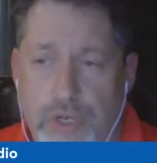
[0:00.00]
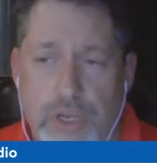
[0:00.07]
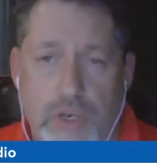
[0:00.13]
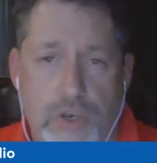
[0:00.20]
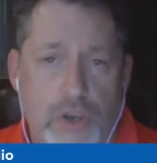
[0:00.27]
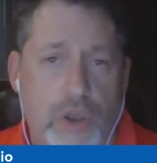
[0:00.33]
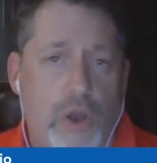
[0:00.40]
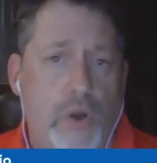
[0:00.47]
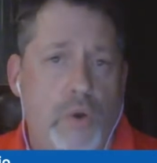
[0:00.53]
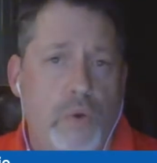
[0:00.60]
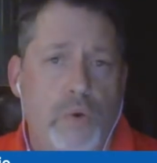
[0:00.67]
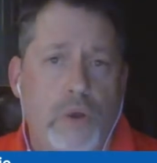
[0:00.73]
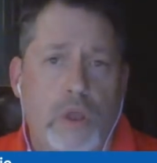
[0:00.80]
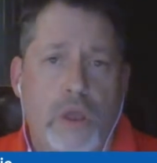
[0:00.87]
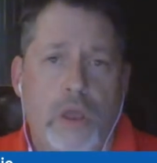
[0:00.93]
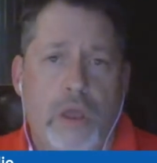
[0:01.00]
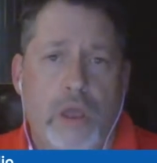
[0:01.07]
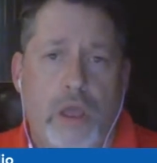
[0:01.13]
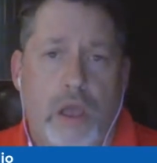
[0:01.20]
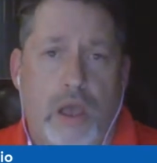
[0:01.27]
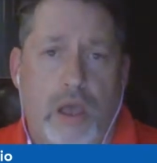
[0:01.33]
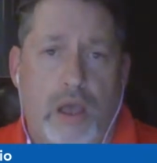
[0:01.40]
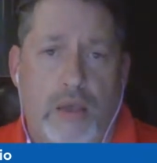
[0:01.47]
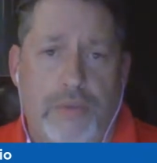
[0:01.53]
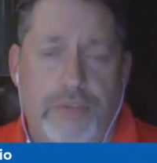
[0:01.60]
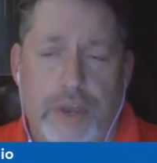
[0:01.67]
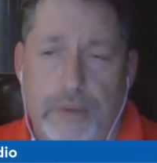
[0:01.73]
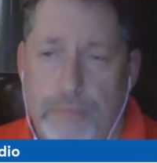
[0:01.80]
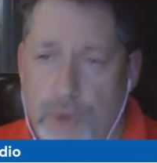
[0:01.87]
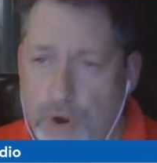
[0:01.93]
you didn't know
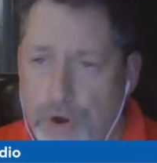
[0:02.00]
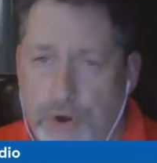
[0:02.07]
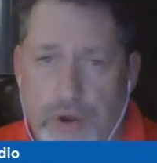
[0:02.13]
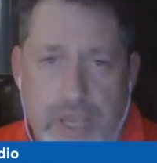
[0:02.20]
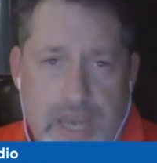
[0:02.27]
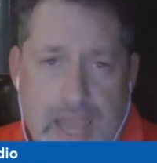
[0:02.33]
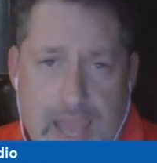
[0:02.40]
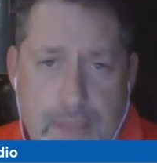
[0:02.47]
that a murder had